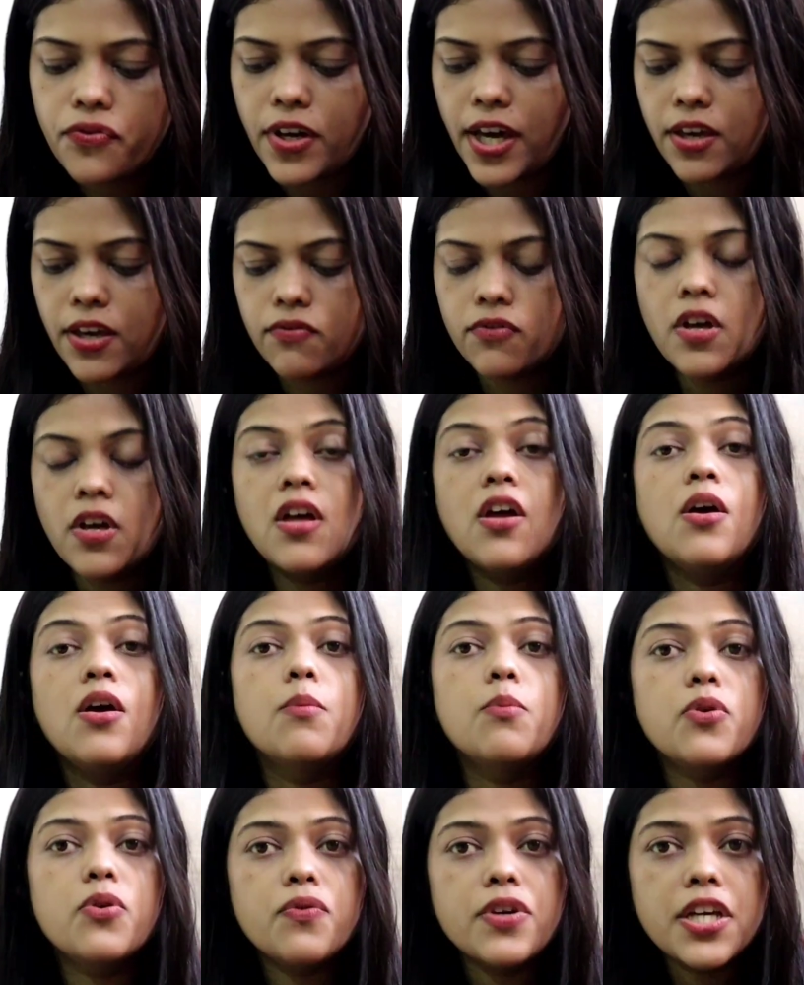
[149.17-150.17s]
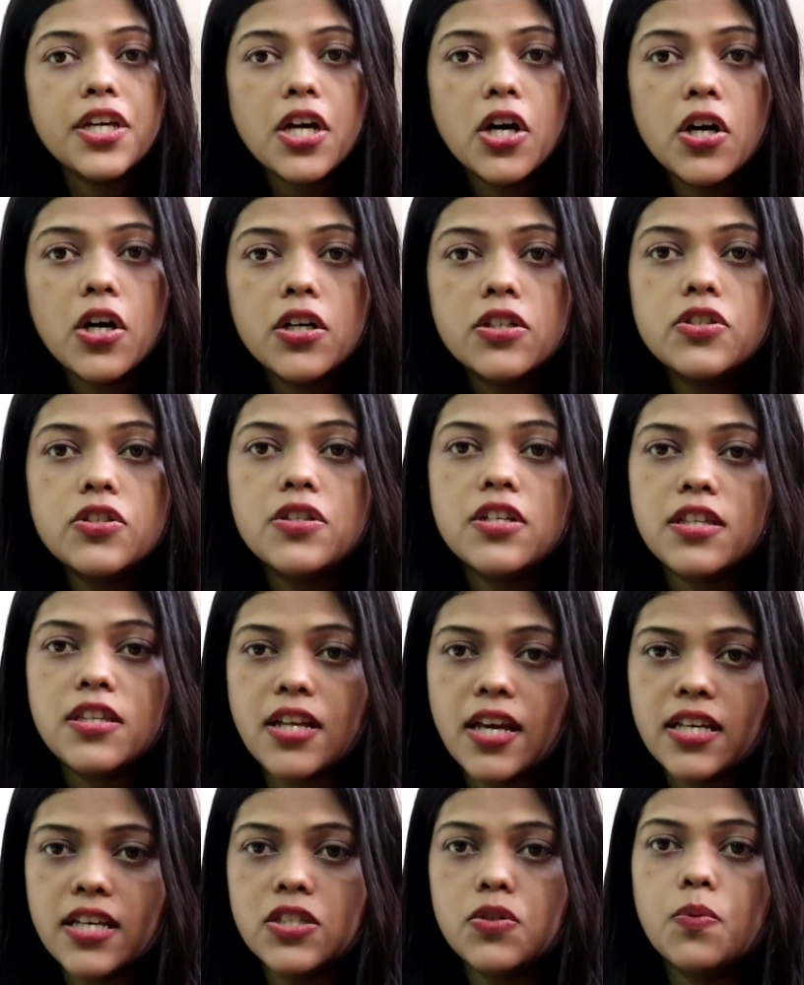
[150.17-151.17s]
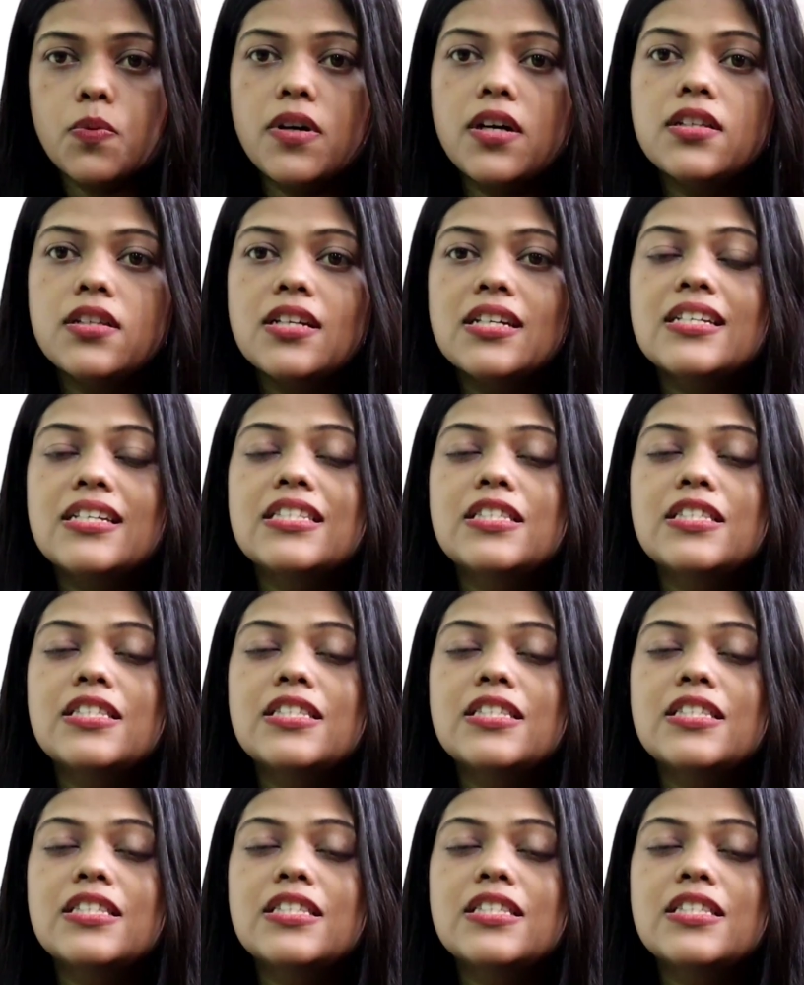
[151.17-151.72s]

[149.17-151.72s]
five. Moving on to the next one